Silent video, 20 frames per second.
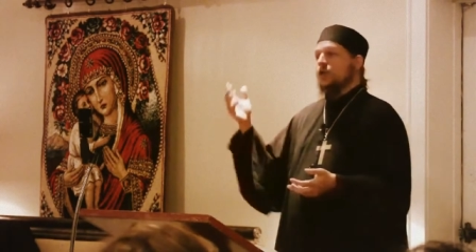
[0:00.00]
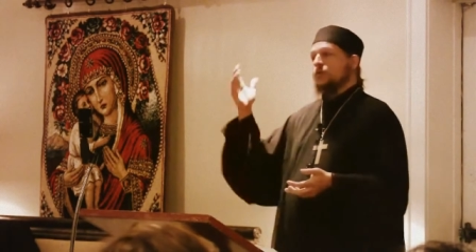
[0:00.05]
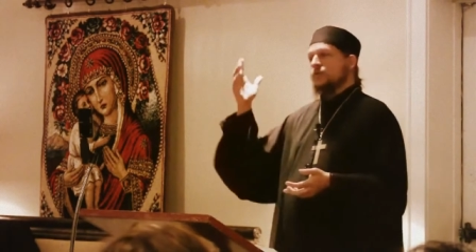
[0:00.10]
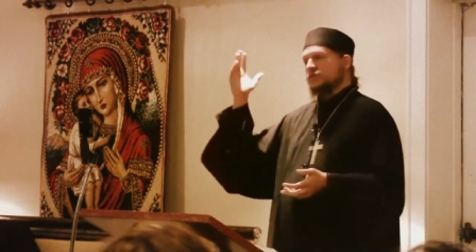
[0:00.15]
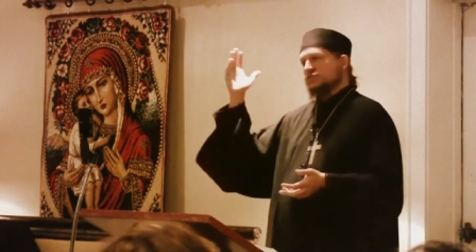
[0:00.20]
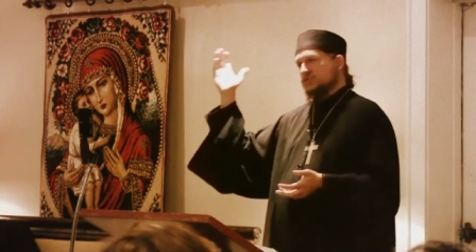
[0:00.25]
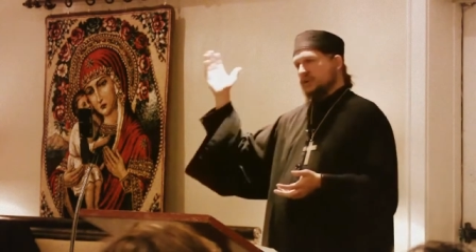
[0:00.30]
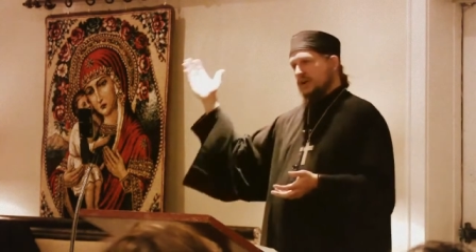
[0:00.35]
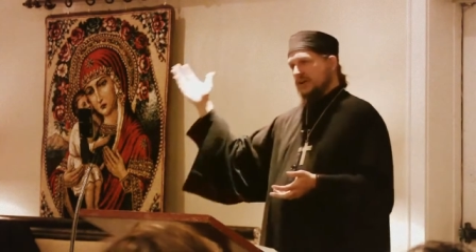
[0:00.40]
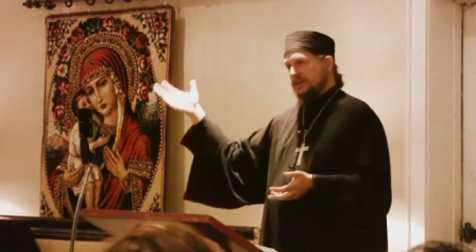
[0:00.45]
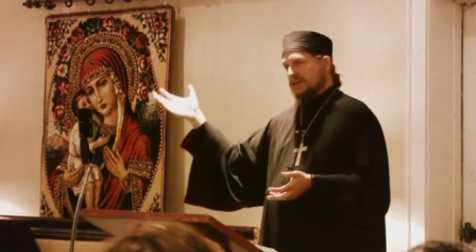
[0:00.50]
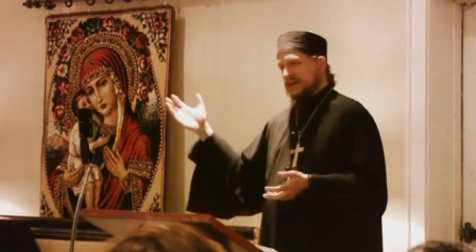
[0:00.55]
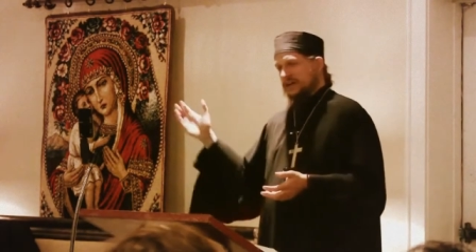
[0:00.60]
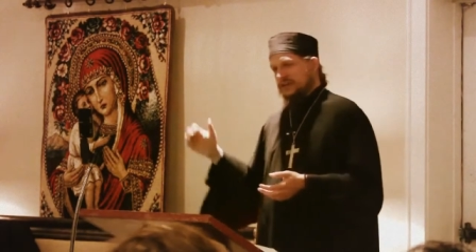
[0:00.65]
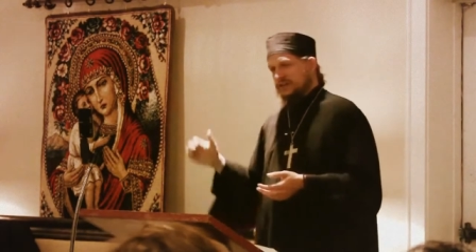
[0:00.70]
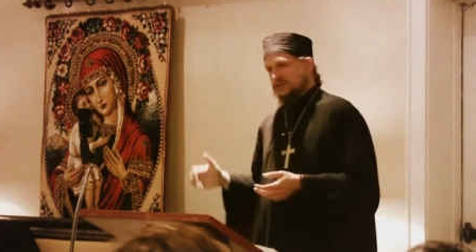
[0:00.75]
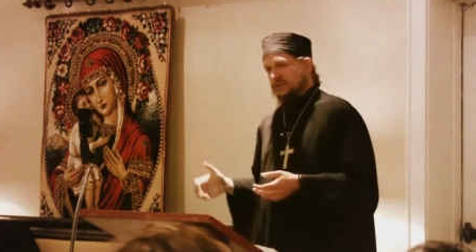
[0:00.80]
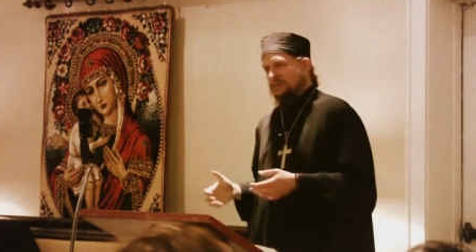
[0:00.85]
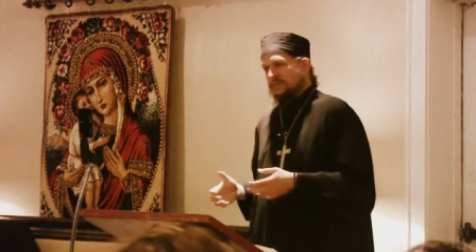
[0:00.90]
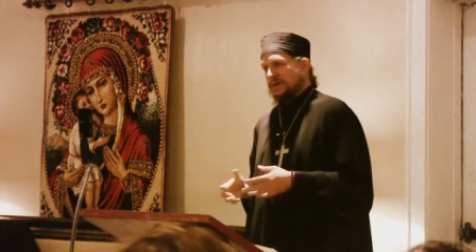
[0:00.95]
We saw
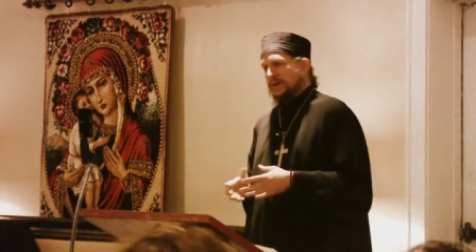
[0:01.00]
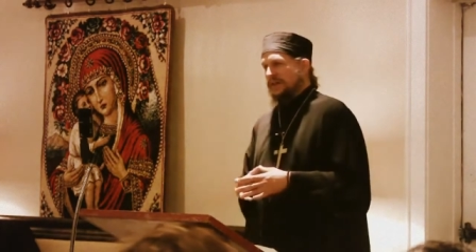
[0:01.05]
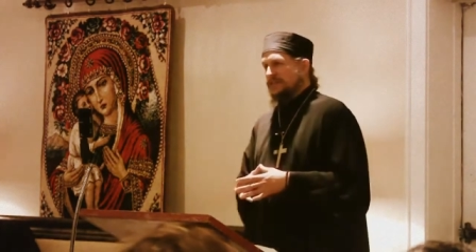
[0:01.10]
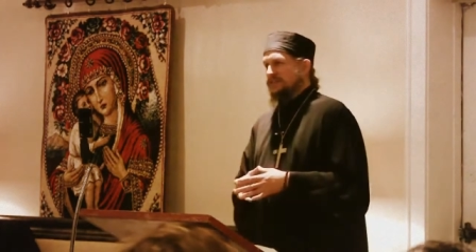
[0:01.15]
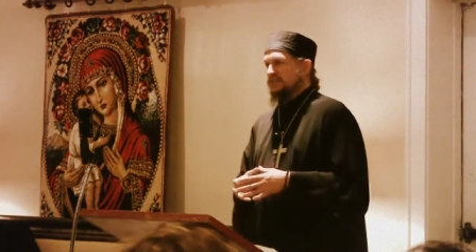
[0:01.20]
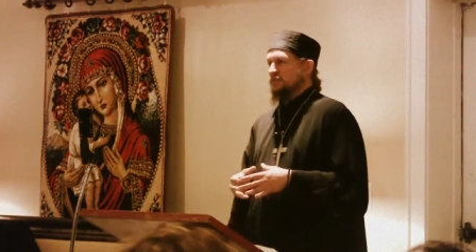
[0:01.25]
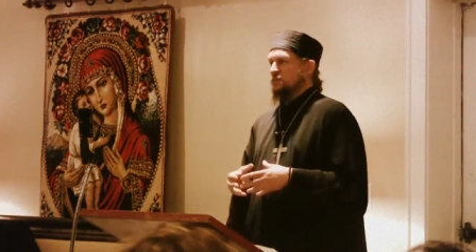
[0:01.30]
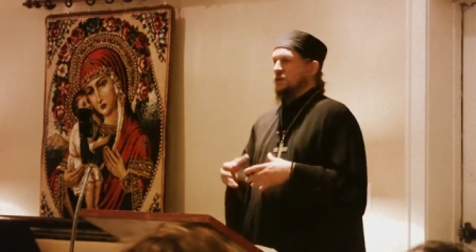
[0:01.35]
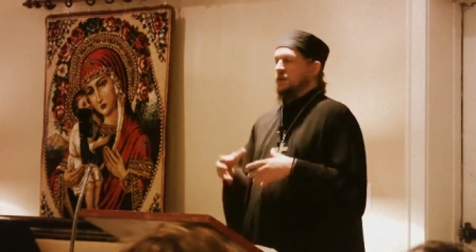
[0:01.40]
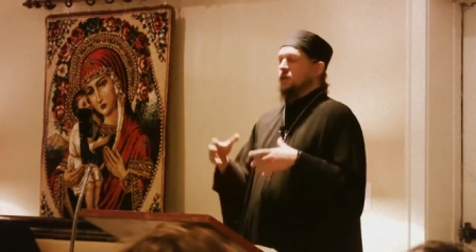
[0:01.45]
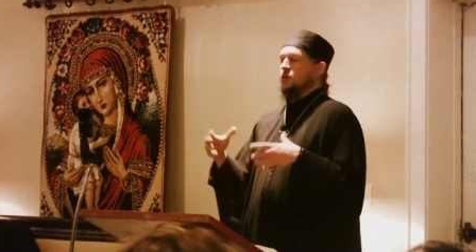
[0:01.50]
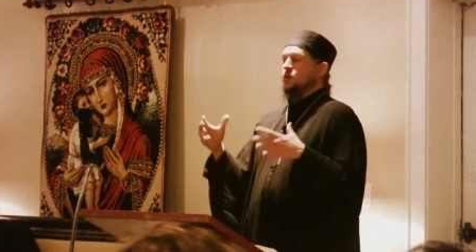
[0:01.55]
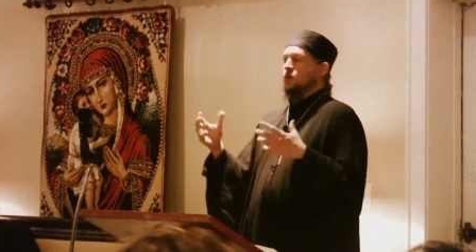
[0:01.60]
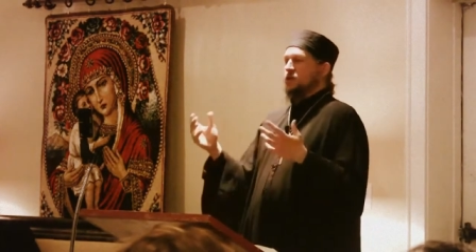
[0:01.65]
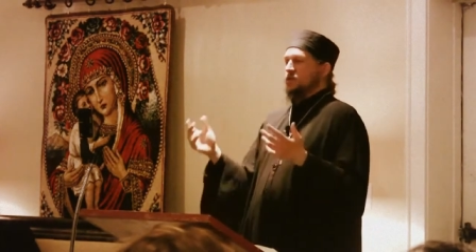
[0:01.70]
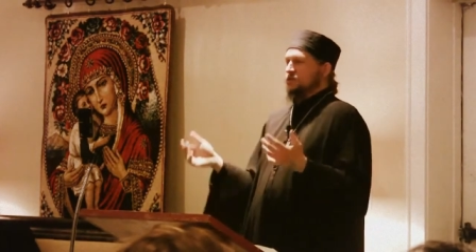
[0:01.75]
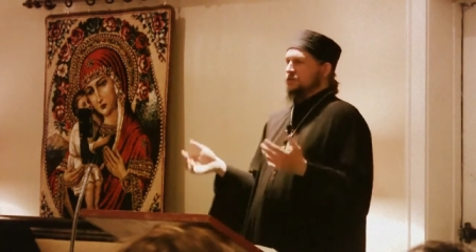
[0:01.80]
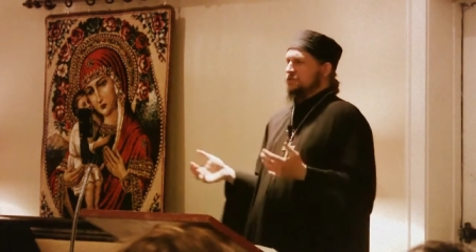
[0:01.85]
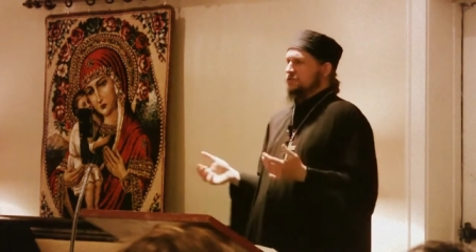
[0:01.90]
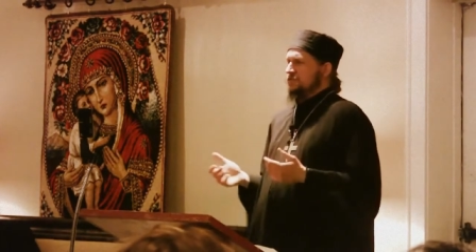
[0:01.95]
Hierro de Paisios, we had a
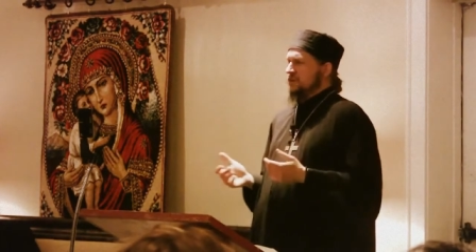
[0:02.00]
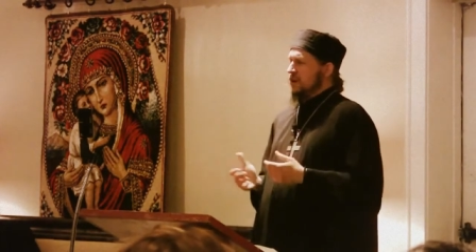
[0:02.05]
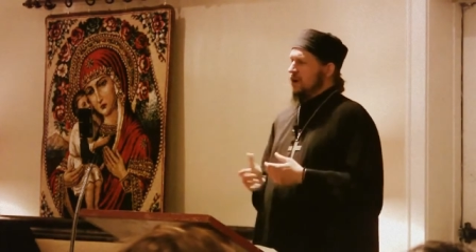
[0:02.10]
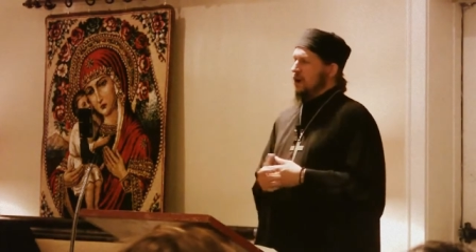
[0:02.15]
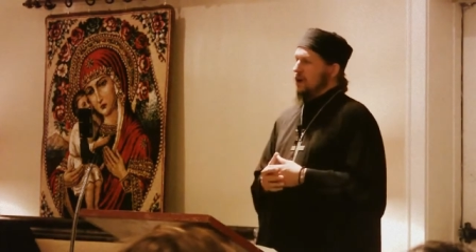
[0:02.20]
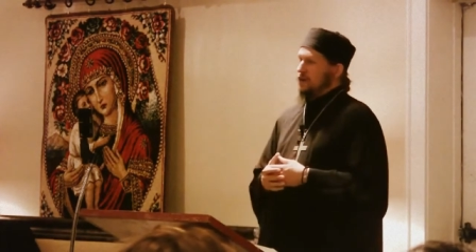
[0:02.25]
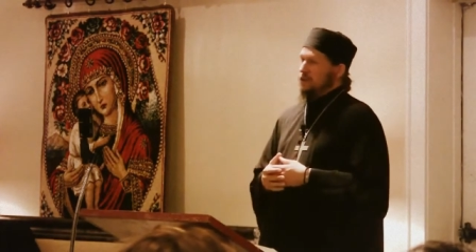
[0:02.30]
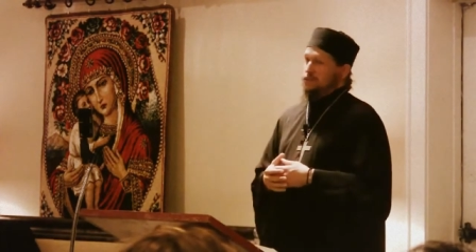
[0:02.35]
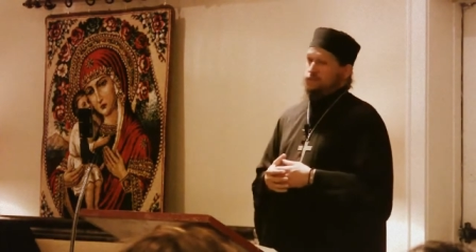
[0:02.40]
wonderful talk.